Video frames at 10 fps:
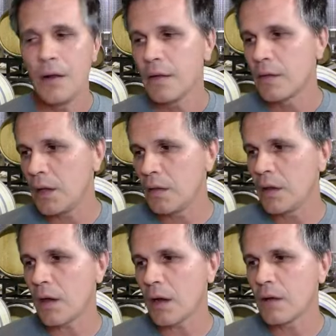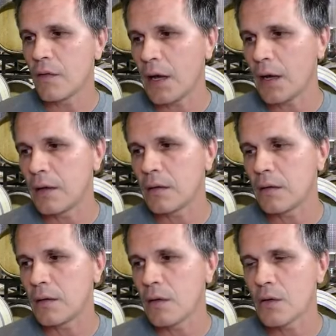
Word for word: The the younger vine, you know.